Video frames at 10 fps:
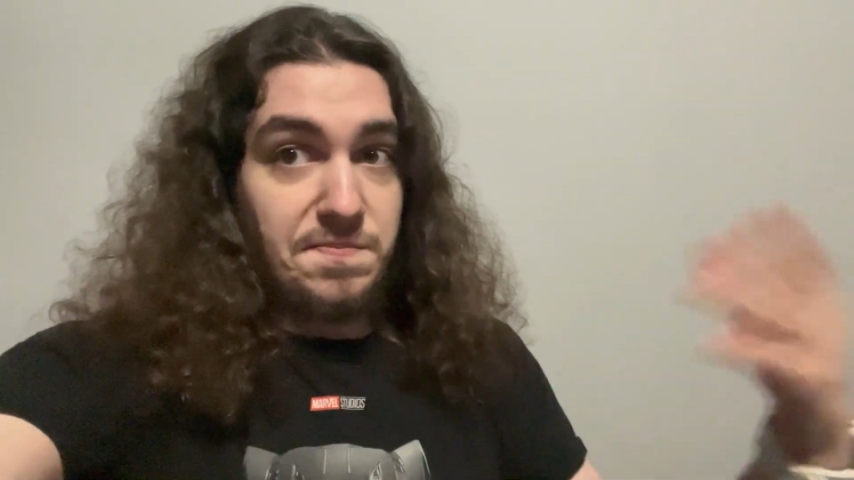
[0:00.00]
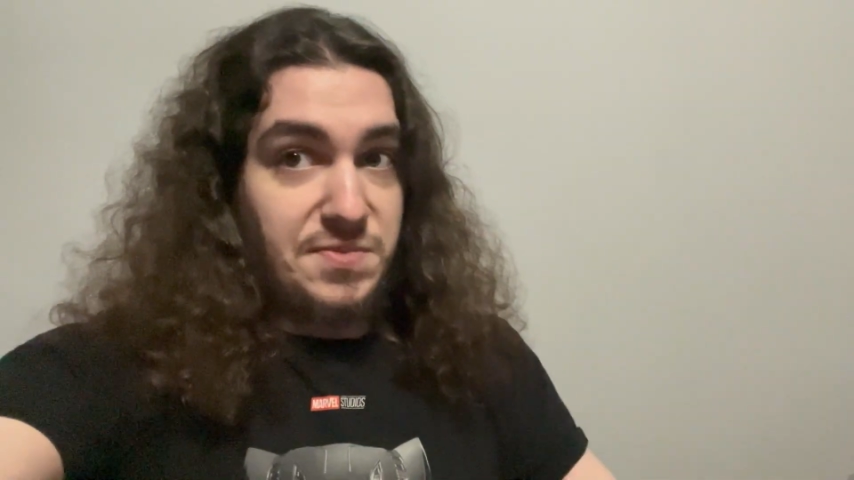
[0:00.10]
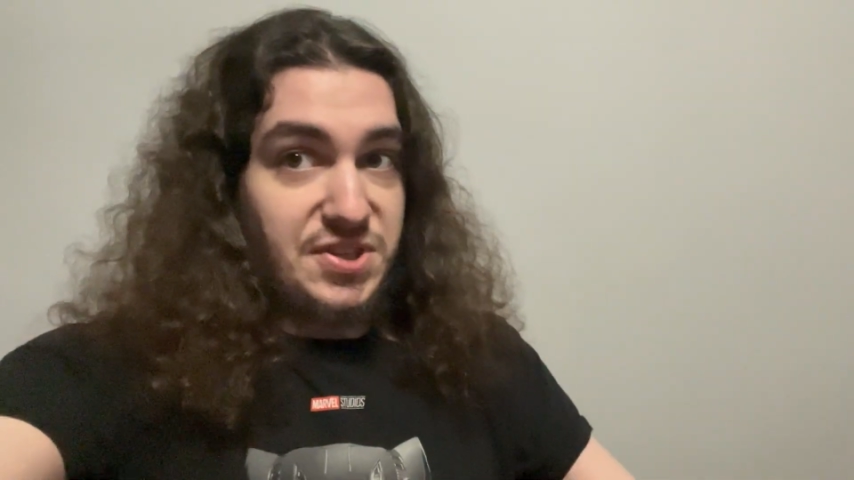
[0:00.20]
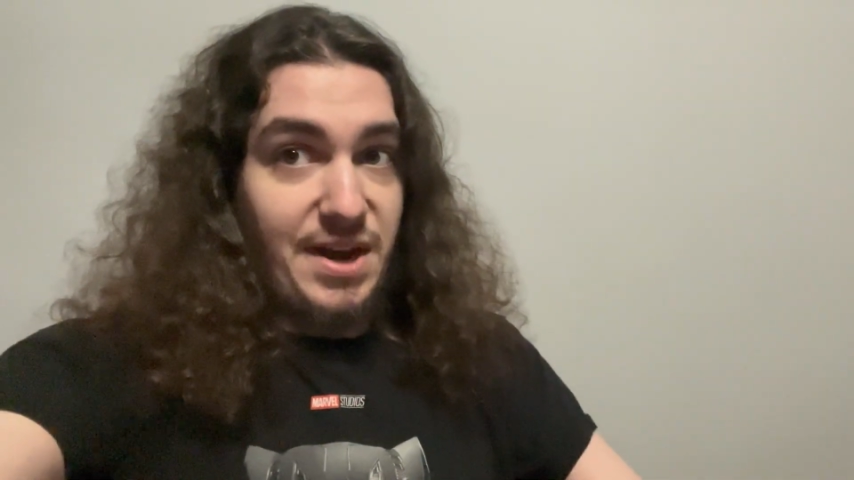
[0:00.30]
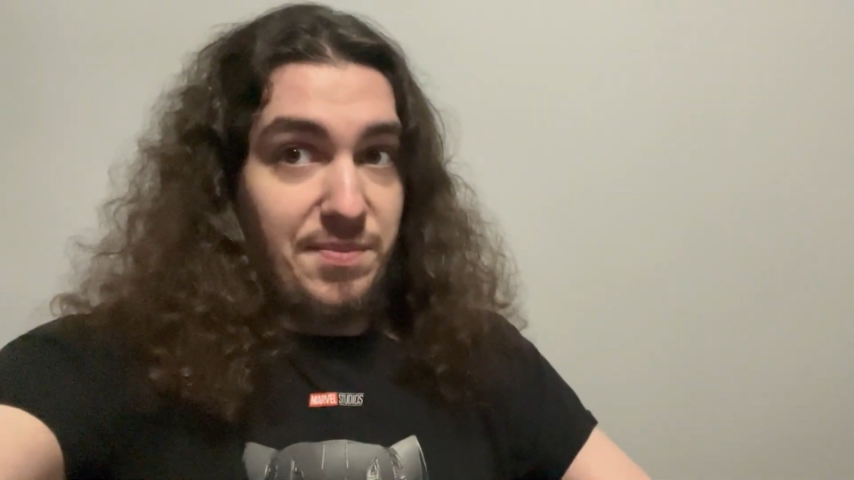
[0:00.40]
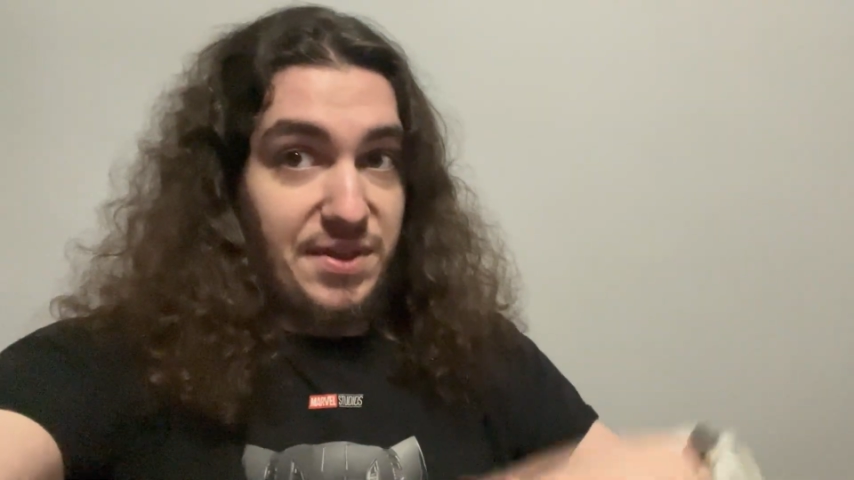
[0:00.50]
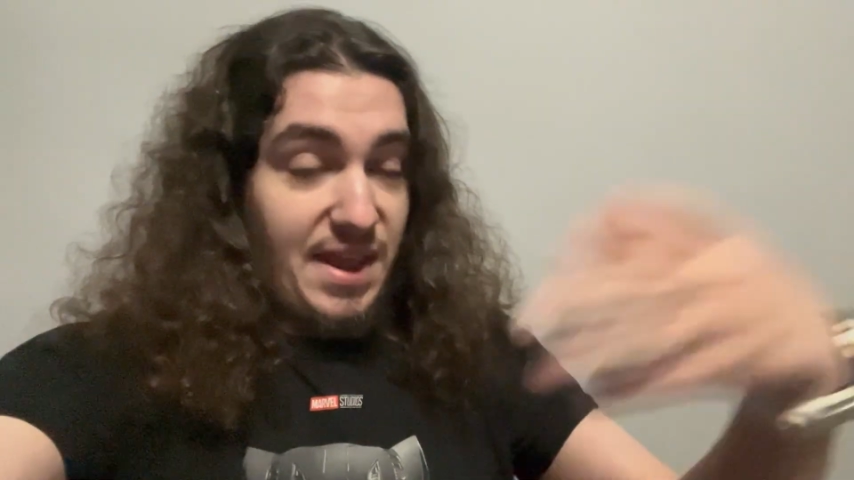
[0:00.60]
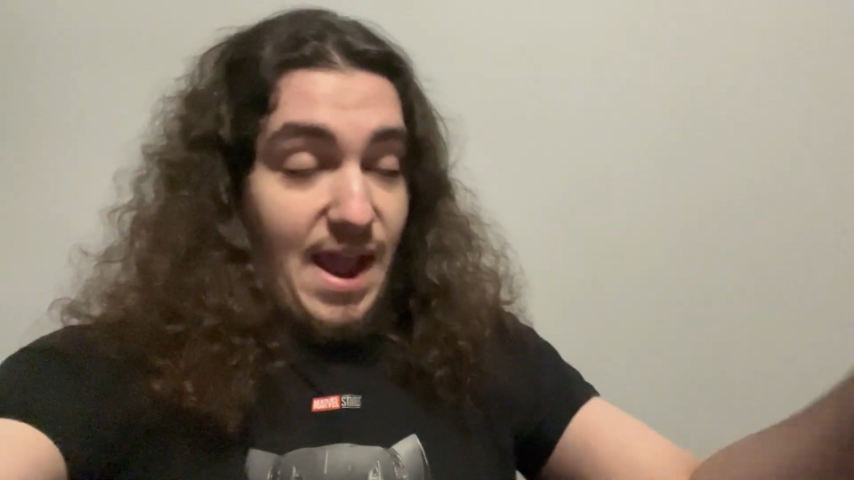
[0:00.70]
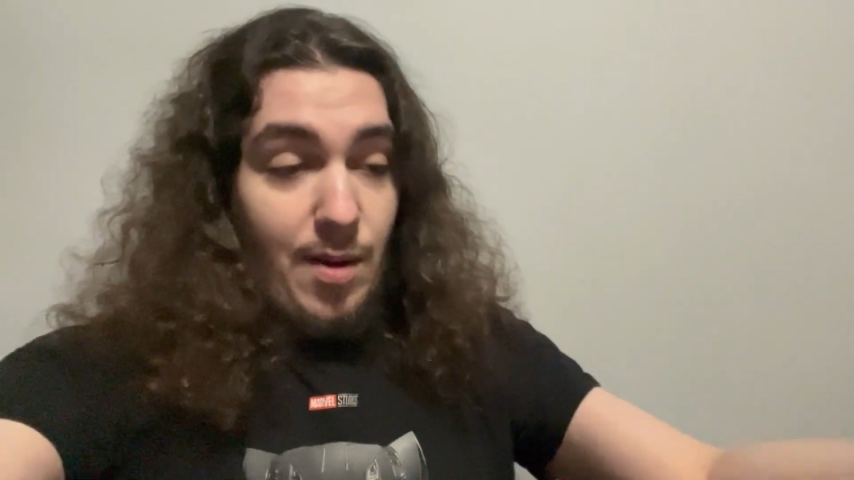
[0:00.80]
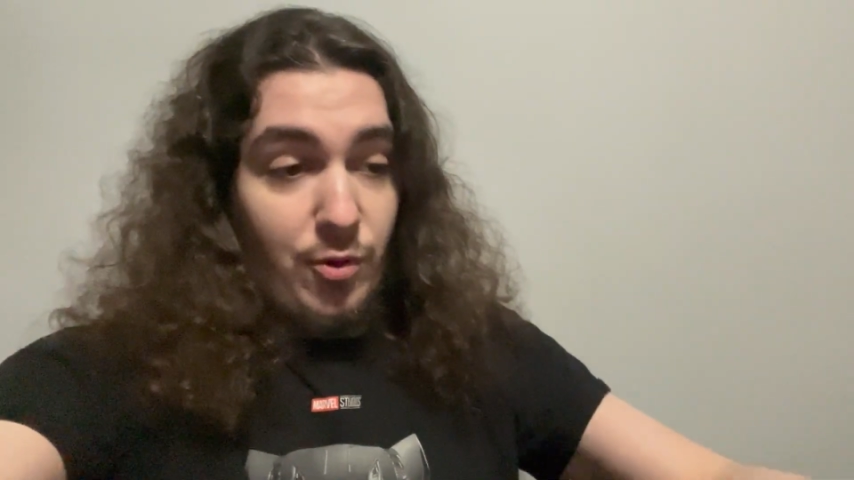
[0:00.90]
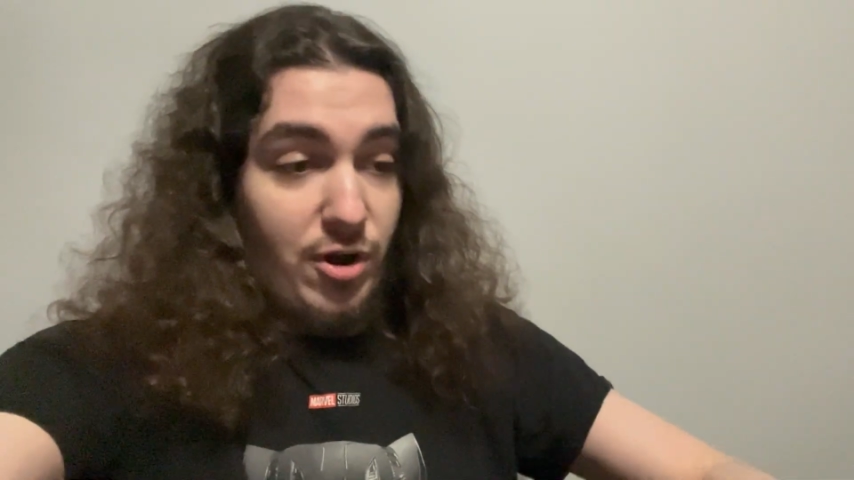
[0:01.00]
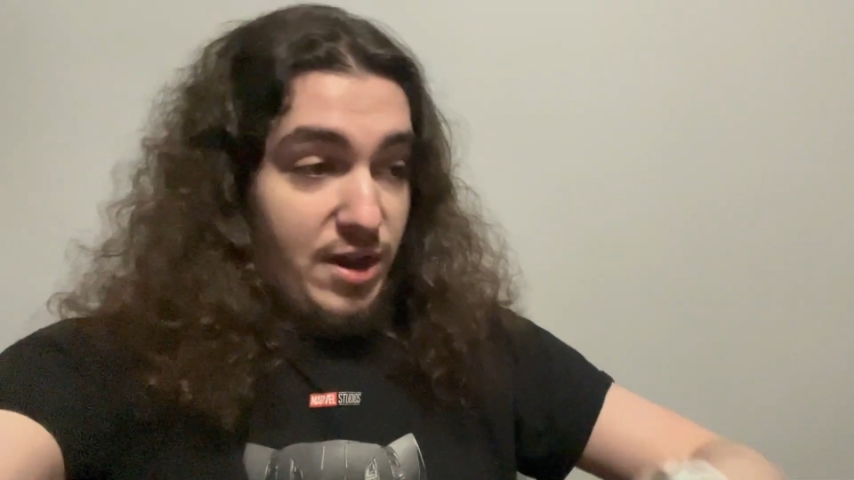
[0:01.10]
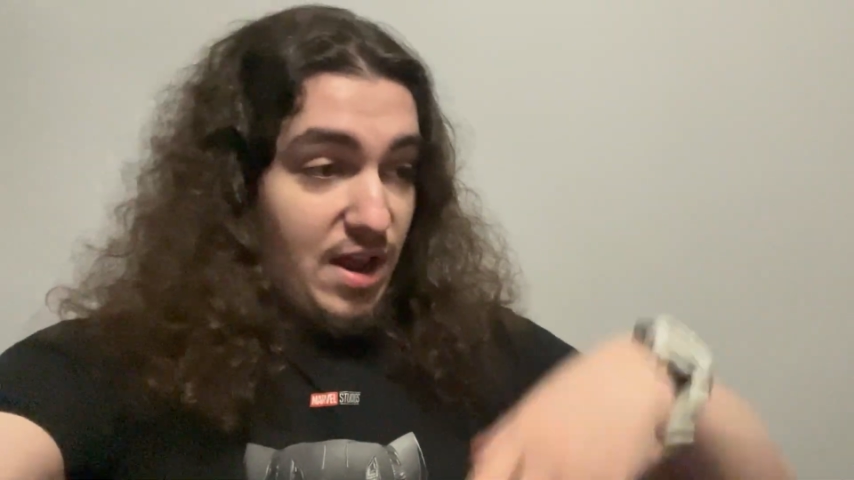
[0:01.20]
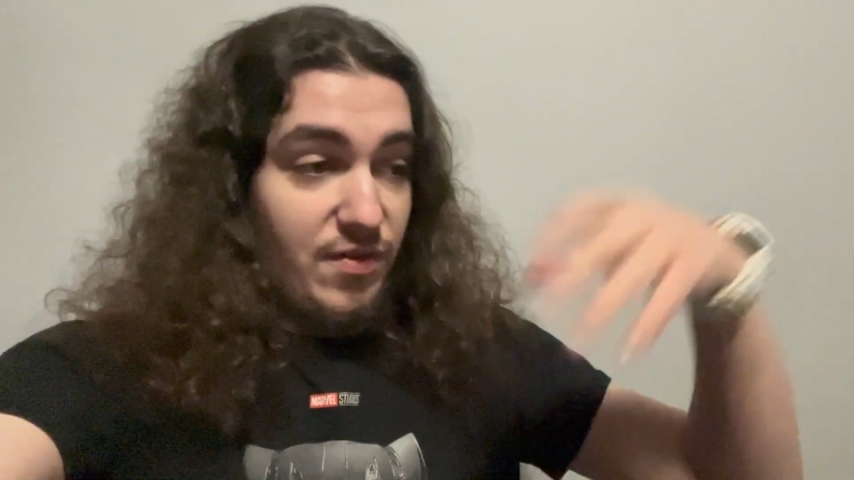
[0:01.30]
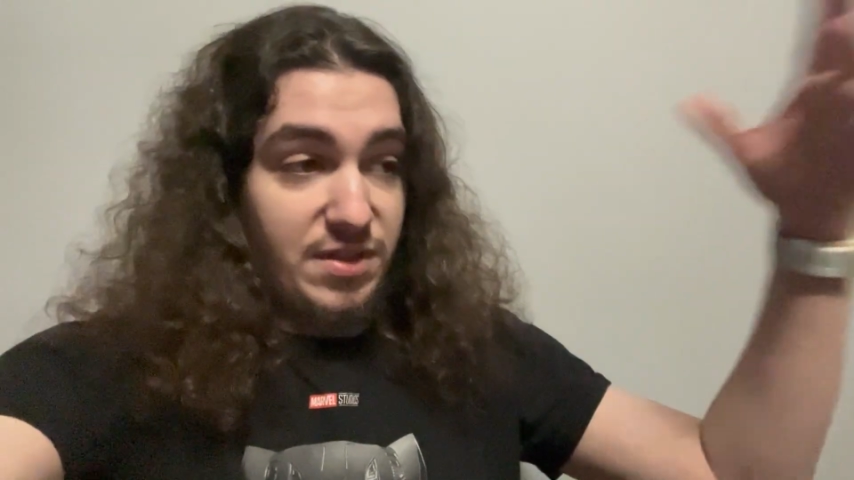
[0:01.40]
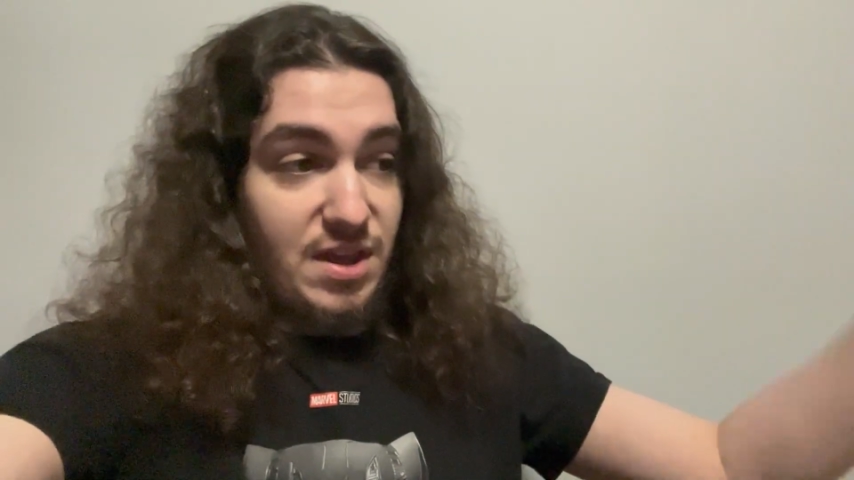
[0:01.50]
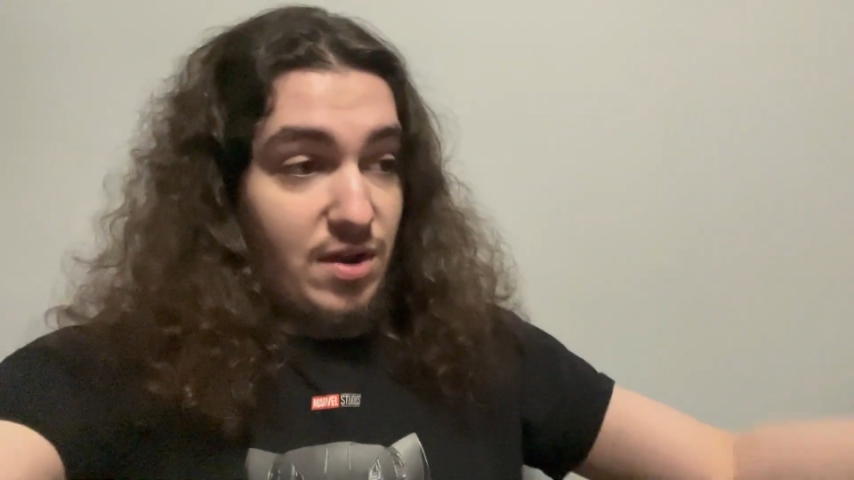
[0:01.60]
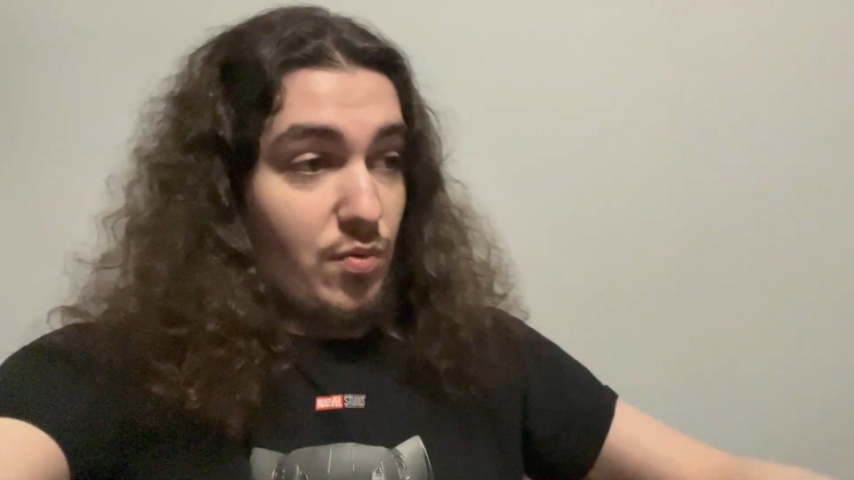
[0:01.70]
set up the camera and everything,